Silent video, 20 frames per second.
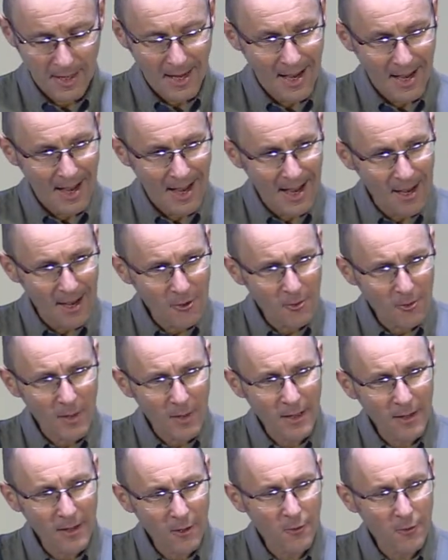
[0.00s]
How do
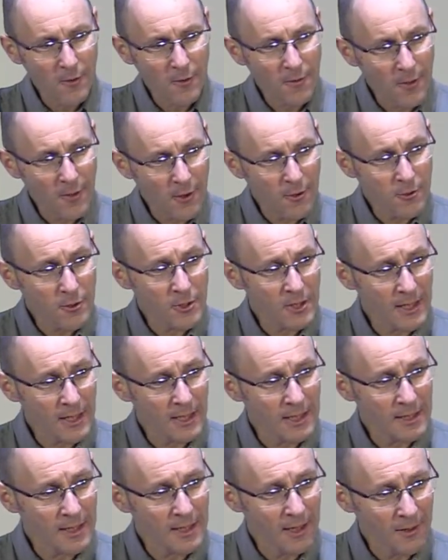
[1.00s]
I know that those
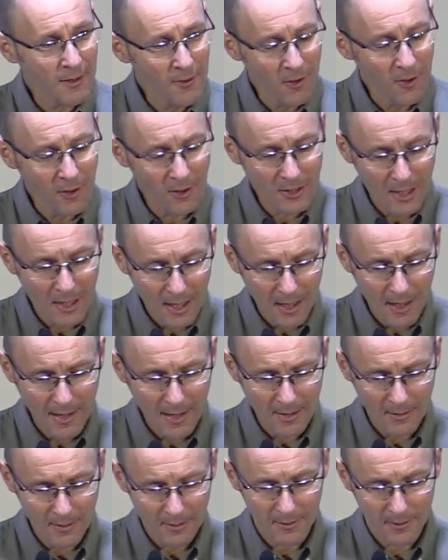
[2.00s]
things are not
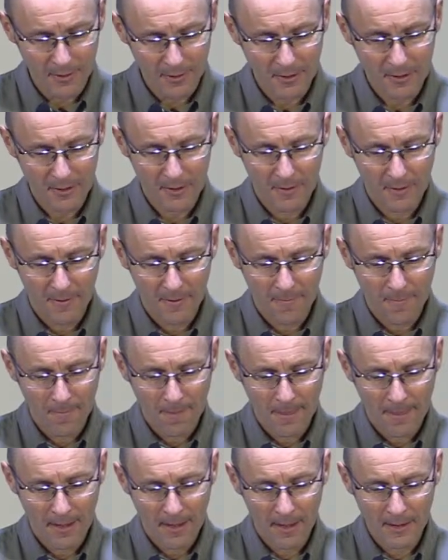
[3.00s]
idols
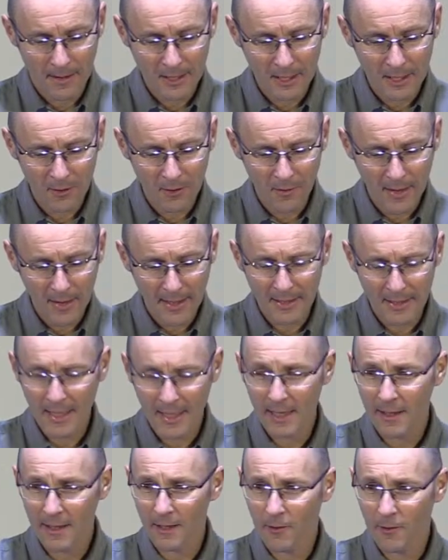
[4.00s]
until they're
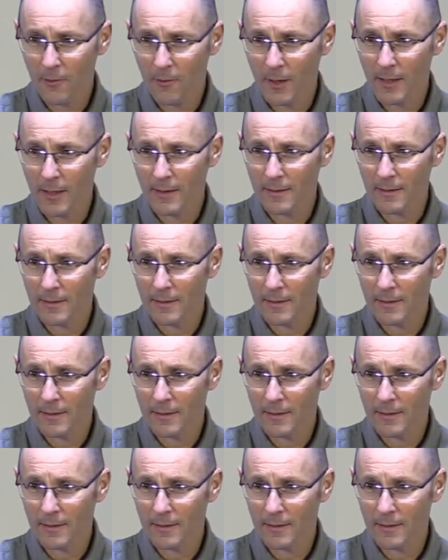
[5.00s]
taken away?